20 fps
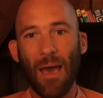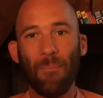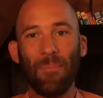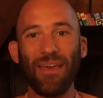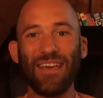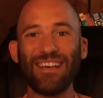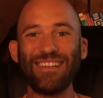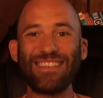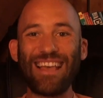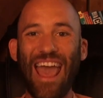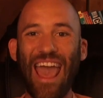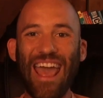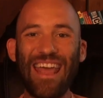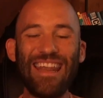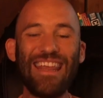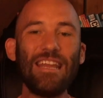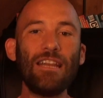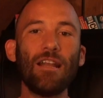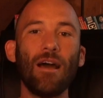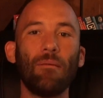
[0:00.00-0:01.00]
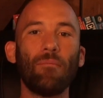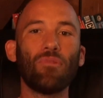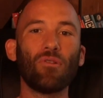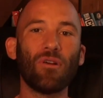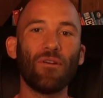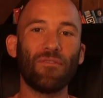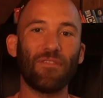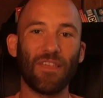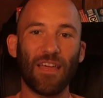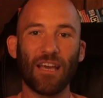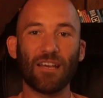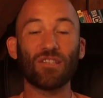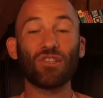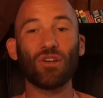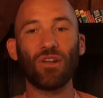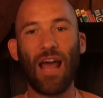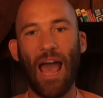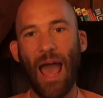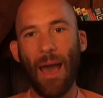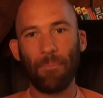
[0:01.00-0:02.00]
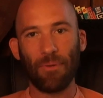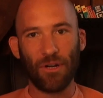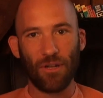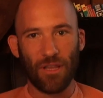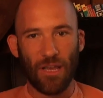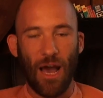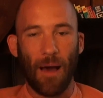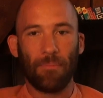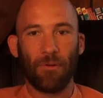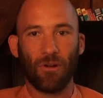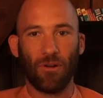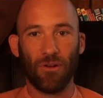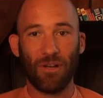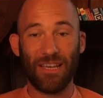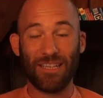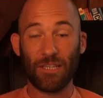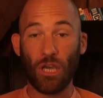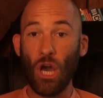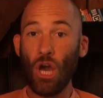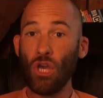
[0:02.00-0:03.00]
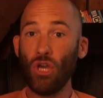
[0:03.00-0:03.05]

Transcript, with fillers: because any number of things could happen to the optical disk.